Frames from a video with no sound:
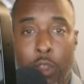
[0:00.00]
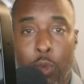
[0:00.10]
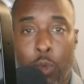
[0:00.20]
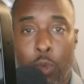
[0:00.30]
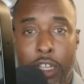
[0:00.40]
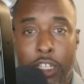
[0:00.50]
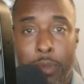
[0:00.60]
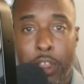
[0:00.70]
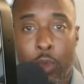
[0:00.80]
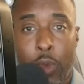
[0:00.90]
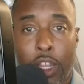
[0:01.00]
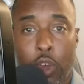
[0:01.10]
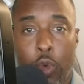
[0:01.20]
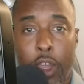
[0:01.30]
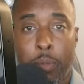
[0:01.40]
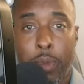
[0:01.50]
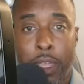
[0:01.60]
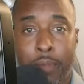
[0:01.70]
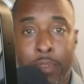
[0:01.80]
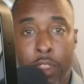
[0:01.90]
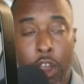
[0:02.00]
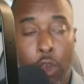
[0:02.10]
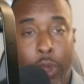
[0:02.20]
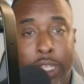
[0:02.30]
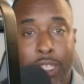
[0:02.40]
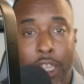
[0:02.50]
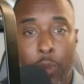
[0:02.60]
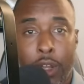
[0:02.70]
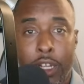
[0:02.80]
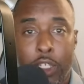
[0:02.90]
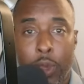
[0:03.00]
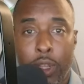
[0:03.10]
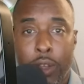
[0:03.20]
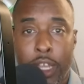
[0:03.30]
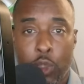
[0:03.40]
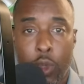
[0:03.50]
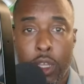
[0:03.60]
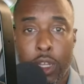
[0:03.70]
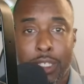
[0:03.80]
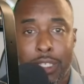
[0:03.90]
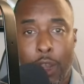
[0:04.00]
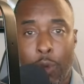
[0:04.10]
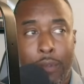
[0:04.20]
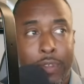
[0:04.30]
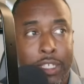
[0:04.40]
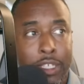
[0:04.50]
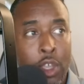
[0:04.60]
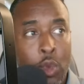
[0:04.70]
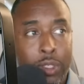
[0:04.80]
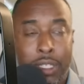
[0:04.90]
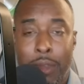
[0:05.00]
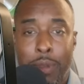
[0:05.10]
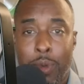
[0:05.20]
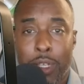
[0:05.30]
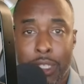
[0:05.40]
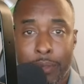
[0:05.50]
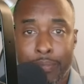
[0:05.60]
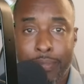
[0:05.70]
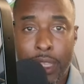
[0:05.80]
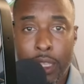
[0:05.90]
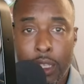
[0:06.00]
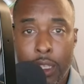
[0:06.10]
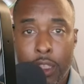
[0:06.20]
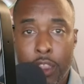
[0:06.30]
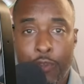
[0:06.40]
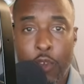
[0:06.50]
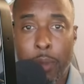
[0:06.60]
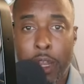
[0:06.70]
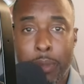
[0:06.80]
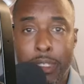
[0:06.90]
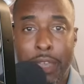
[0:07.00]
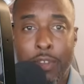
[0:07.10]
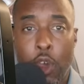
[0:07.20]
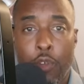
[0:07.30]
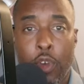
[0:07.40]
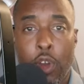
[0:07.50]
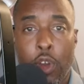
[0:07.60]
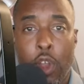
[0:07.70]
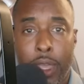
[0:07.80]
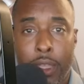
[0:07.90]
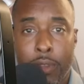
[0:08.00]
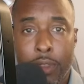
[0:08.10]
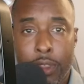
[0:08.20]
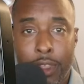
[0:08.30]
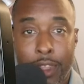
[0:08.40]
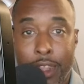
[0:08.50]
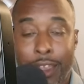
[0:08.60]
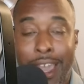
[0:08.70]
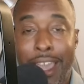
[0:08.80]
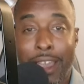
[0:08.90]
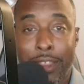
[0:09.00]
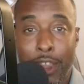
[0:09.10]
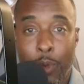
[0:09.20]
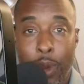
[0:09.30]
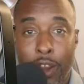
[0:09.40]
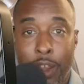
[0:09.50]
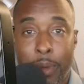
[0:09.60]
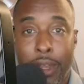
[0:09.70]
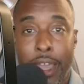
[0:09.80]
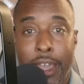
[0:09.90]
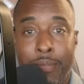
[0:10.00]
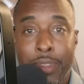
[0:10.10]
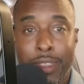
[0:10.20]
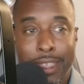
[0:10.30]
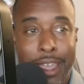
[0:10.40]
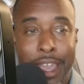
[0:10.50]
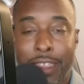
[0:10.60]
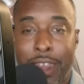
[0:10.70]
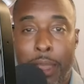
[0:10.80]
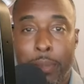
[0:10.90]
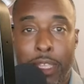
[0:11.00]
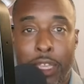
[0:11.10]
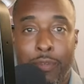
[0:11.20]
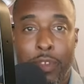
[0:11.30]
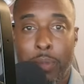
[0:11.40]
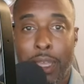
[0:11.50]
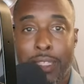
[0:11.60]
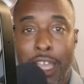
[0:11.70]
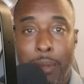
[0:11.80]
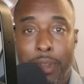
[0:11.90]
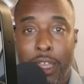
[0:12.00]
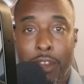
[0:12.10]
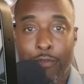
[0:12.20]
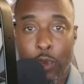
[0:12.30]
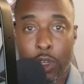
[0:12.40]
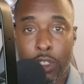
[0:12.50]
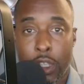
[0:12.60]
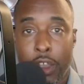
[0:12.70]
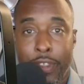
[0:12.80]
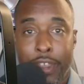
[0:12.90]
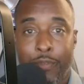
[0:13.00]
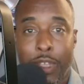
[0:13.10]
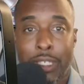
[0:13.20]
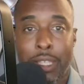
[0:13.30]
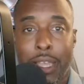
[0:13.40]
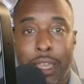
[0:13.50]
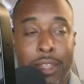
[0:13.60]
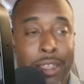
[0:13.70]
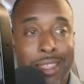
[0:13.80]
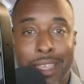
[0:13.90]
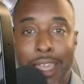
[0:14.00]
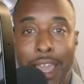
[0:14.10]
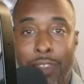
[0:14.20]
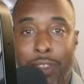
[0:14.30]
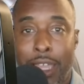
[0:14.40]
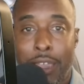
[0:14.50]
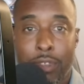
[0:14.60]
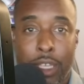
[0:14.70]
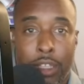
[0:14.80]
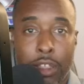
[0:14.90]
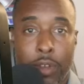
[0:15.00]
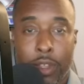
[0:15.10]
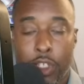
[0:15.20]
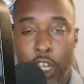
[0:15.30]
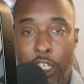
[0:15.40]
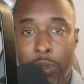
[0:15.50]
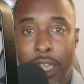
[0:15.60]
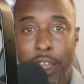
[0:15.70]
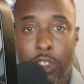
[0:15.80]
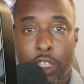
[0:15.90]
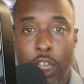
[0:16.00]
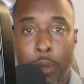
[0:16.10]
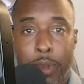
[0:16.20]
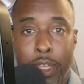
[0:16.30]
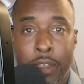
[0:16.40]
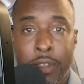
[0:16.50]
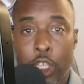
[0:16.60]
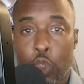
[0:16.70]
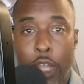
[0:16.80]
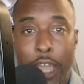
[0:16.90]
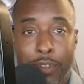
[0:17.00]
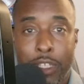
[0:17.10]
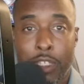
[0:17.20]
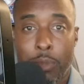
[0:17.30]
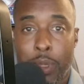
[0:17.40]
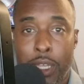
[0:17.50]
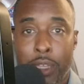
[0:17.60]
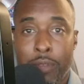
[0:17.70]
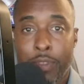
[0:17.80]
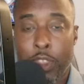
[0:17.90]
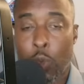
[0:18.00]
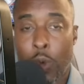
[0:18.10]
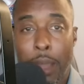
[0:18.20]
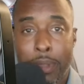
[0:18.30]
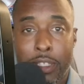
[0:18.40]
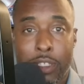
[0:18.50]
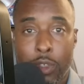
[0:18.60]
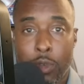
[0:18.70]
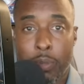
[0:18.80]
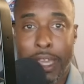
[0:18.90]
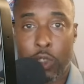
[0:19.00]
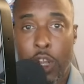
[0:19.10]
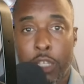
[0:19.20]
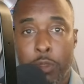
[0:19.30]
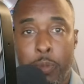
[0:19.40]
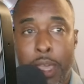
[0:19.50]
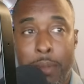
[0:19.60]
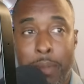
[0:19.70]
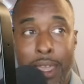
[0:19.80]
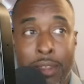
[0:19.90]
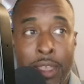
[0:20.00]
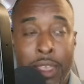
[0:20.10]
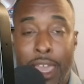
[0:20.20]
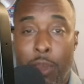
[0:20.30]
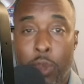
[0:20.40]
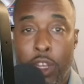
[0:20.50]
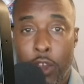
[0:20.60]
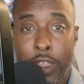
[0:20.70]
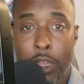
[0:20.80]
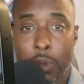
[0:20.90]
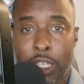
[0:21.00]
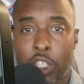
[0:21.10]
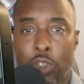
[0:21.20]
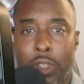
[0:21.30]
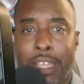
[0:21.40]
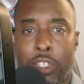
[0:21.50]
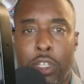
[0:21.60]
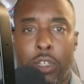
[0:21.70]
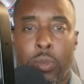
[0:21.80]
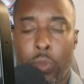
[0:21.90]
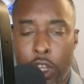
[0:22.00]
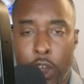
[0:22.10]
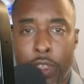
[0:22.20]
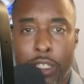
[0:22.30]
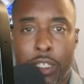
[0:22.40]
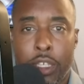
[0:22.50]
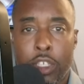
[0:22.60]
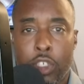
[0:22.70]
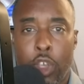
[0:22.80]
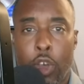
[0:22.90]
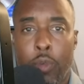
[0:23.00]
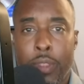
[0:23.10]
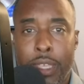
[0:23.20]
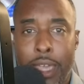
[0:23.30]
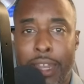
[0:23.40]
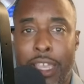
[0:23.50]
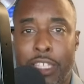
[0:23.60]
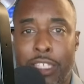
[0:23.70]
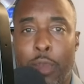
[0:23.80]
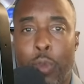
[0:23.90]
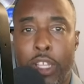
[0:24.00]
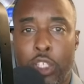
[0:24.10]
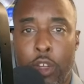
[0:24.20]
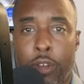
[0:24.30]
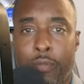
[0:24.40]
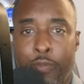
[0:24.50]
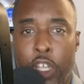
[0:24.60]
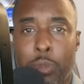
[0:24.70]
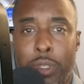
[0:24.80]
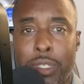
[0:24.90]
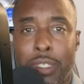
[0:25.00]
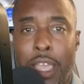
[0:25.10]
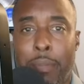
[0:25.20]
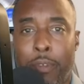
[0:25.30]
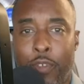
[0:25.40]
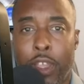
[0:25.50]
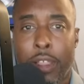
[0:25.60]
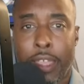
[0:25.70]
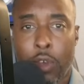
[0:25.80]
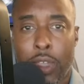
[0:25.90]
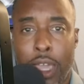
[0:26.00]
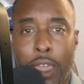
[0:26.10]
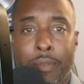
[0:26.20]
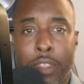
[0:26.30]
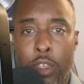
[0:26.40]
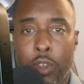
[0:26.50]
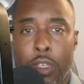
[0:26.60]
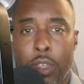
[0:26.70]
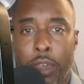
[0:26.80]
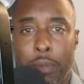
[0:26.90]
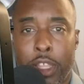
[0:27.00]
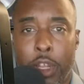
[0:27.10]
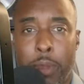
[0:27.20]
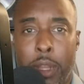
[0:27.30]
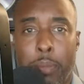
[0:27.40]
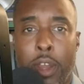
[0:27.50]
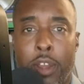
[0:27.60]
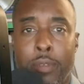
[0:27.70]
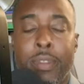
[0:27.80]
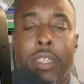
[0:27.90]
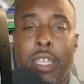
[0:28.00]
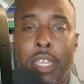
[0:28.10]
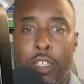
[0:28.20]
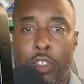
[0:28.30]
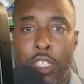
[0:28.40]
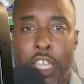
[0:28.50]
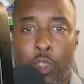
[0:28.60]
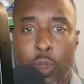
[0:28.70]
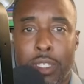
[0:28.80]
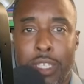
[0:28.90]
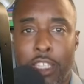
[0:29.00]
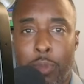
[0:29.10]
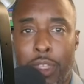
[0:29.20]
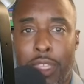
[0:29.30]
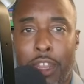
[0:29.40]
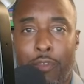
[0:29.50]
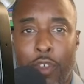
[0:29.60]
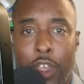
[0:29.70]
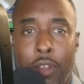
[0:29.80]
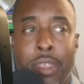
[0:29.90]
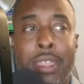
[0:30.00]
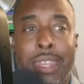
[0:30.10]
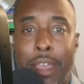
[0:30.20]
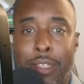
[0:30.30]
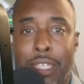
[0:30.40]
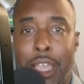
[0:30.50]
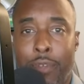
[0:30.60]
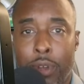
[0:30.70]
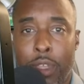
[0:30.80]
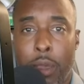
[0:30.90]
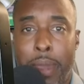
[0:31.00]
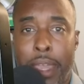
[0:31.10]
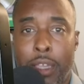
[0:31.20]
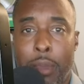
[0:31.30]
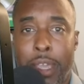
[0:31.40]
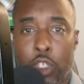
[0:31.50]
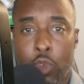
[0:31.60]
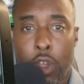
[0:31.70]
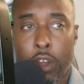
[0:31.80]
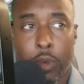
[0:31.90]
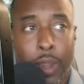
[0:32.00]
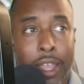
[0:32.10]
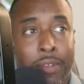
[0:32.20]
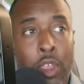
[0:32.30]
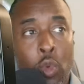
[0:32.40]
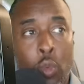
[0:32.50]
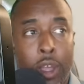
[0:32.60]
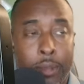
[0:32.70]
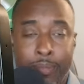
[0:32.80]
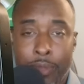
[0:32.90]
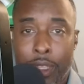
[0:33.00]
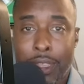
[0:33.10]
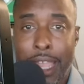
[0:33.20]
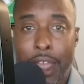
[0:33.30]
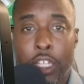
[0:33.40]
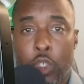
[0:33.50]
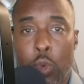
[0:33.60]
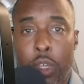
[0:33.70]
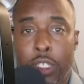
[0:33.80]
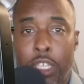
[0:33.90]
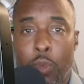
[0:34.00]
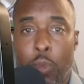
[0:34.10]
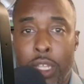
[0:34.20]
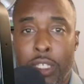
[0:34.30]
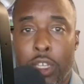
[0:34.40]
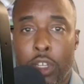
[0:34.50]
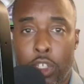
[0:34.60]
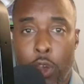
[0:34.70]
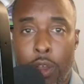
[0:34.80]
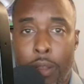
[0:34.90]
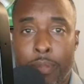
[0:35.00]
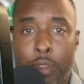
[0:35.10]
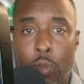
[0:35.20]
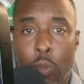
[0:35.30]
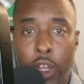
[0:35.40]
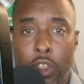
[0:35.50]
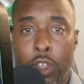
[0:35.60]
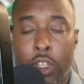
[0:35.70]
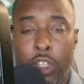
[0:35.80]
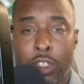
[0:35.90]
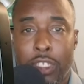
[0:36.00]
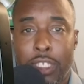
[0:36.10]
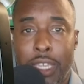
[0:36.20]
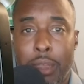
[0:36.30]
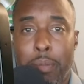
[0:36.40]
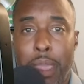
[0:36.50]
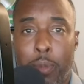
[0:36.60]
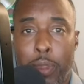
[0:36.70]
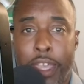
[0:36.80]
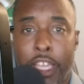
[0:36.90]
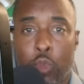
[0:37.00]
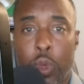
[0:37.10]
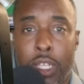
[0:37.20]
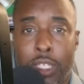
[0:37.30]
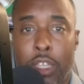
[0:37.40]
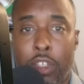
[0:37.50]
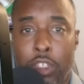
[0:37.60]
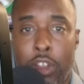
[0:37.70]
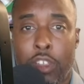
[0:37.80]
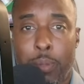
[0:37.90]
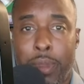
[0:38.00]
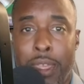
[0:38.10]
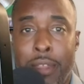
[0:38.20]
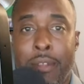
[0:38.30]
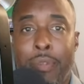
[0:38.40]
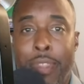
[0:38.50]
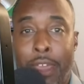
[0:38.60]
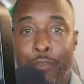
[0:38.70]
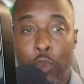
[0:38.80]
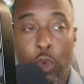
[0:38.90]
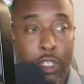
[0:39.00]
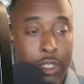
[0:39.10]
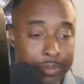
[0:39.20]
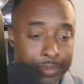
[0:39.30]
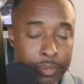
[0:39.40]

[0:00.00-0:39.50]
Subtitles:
the one I talked about on the radio quite a bit on Wednesday on Raider Nation Radio 920 Unnecessary Roughness, was Tyree Wilson, the former number 7 overall pick, the guy out there wearing number 9, the guy that I believe could be a dominating force along that defensive line, the guy that Dave Ziegler and Josh McDaniels and company drafted to be the Robin to Max Crosby's Batman. And we know that he was injured last year. We know this. So kind of gets that redshirt freshman type of feel. Like, okay, you give him a little bit of burn. He understands what it's like to be in the NFL. Now it's time for him to come back stronger, right? Well, now I just want to see, when is he going to show up? When are you going to start to see him make plays? When is he going to start to be that force?